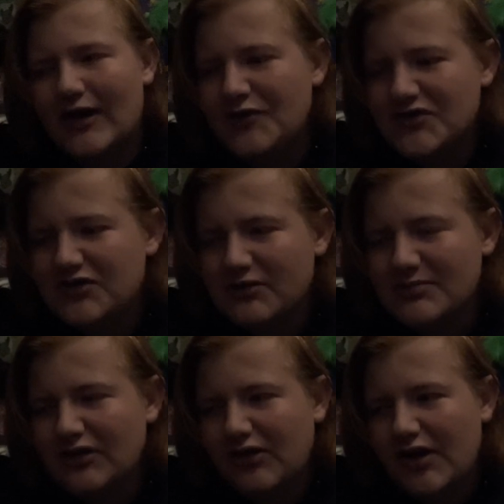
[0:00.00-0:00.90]
how it took him
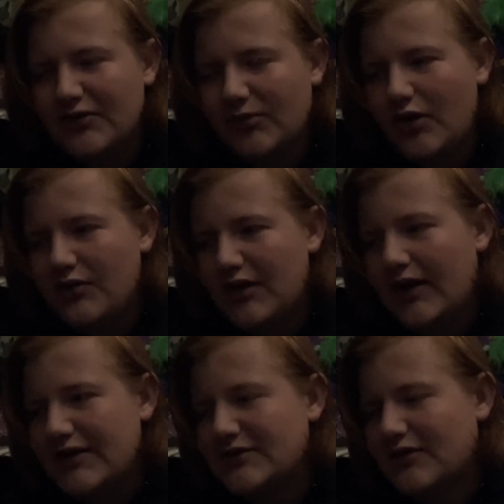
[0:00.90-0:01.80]
so long to go,
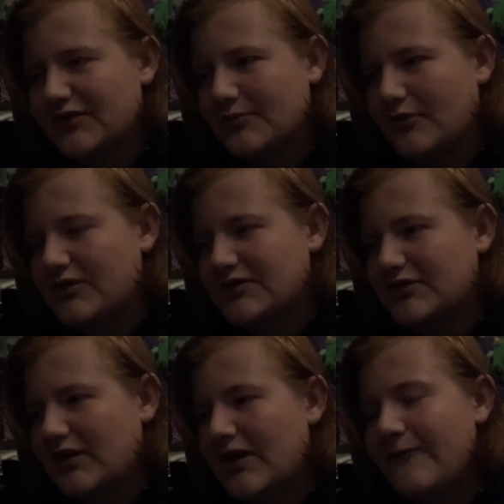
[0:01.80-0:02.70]
yeah, this girl's a
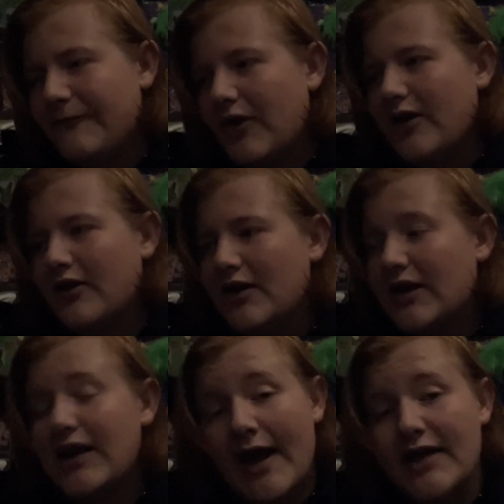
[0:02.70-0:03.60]
monster. He fought.
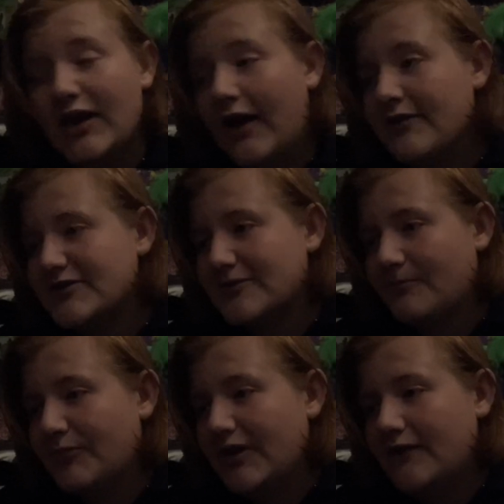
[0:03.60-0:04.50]
he had doubts,
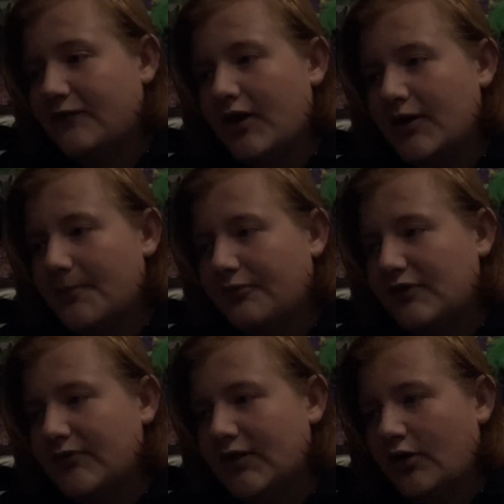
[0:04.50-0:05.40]
but he fought
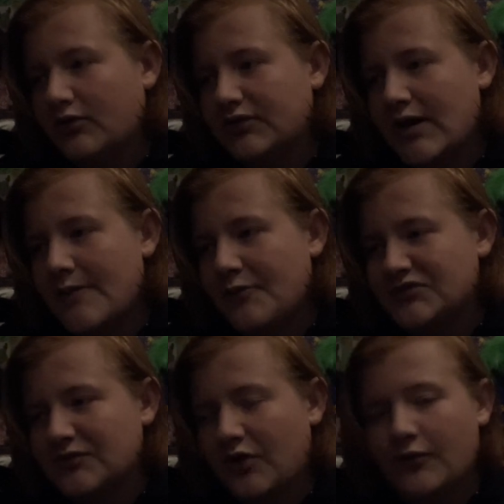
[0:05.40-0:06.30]
completely the whole time.
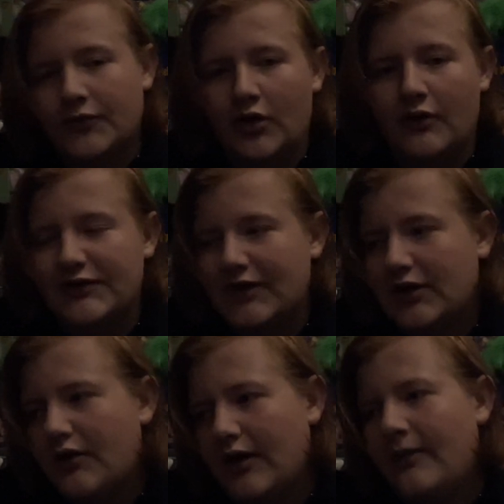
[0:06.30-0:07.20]
Most of overall, he's
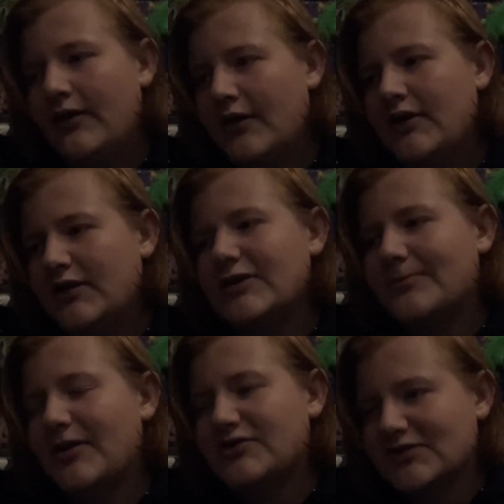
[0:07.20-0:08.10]
like, oh yeah, this
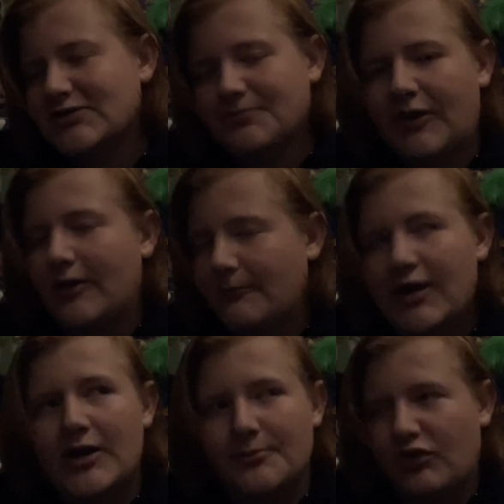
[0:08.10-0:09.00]
bitch is just playing a
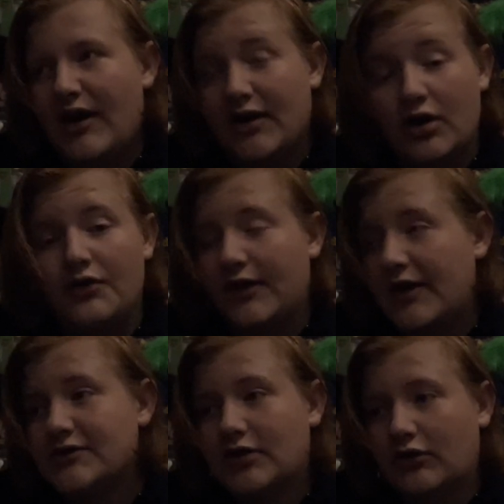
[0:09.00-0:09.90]
main prank, and all the
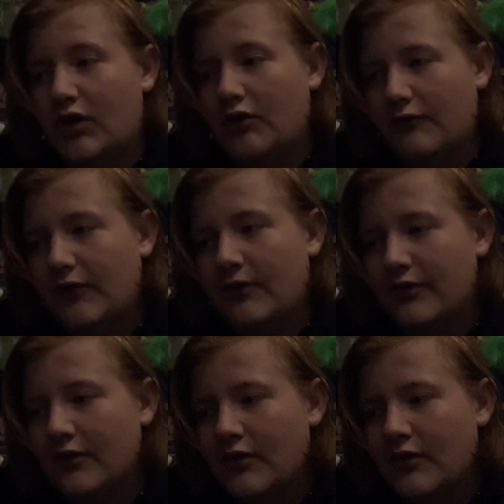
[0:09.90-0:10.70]
kids are along with it.